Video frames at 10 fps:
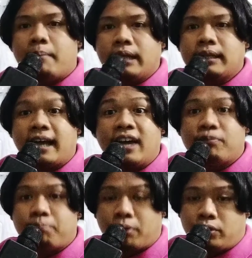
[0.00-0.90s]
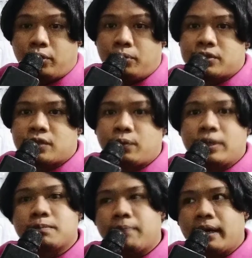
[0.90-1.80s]
might have produced,
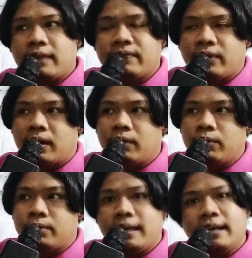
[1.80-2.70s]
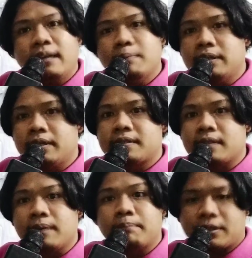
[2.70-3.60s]
which by far would make him a
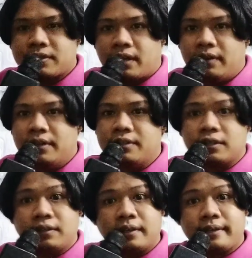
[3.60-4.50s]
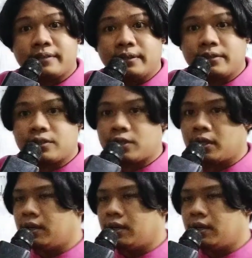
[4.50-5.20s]
distinct personage in the research.